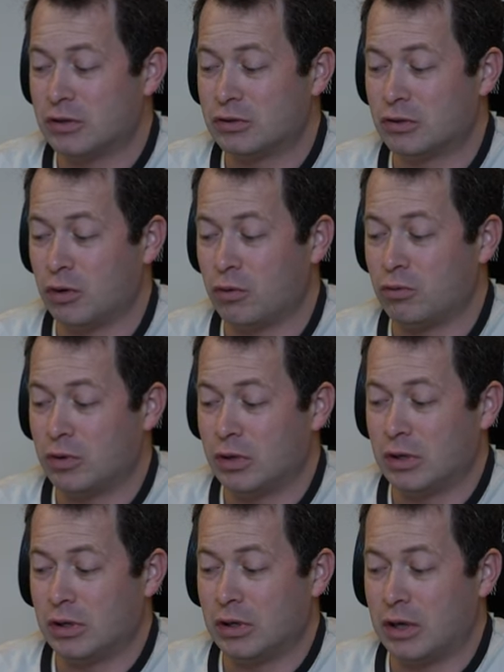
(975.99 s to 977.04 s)
So
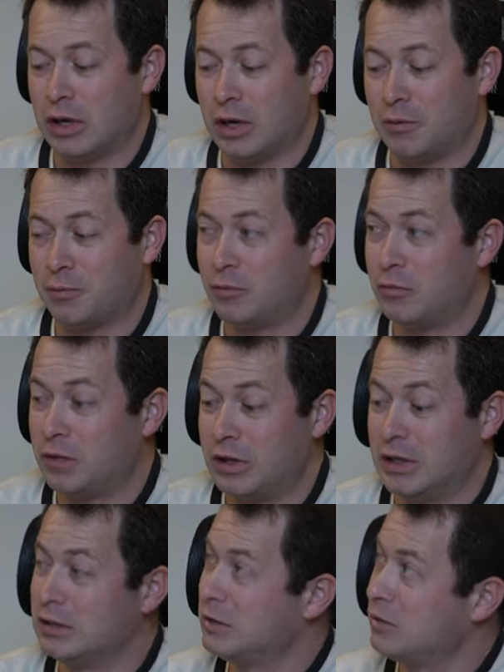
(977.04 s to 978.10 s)
um,
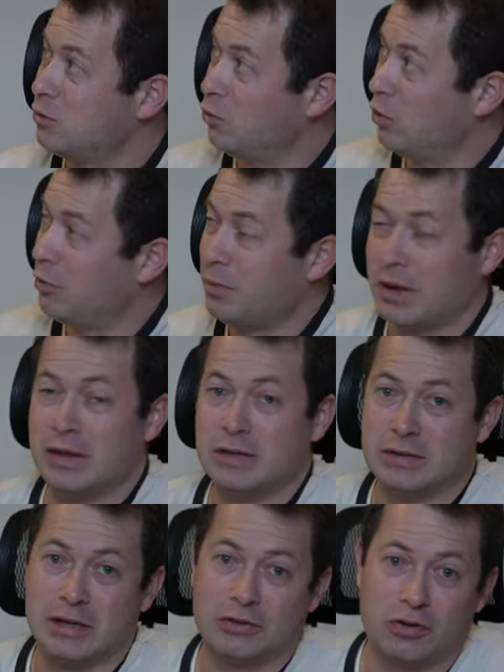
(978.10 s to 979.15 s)
this will make
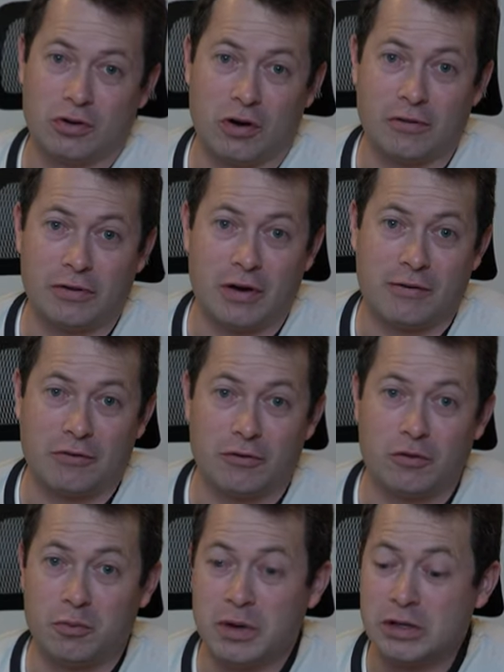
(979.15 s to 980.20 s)
these lights turn off here after a
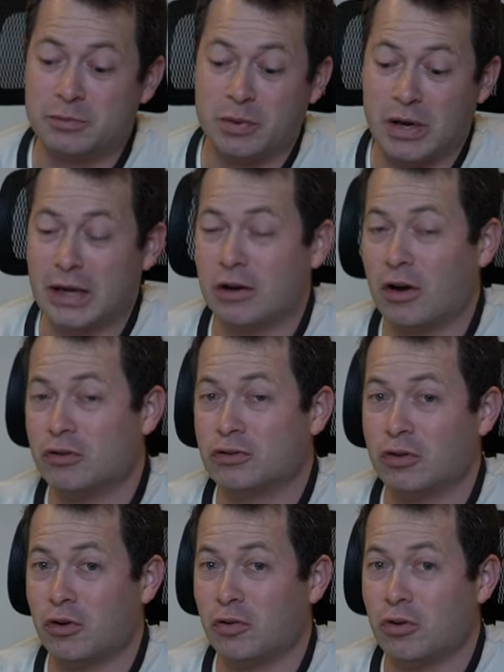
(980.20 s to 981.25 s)
few minutes, but I could
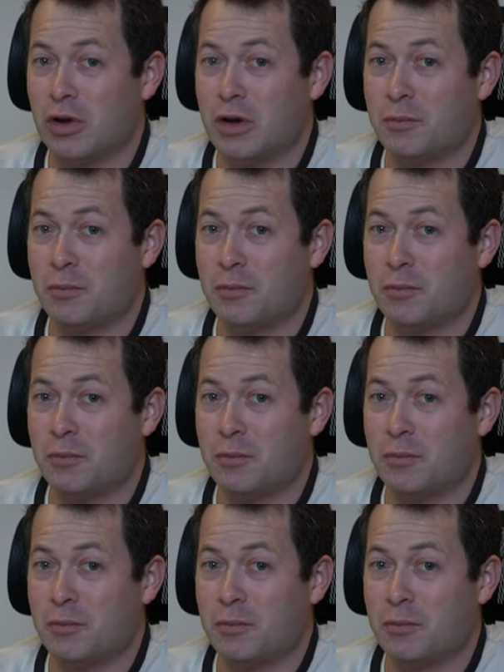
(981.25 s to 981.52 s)
also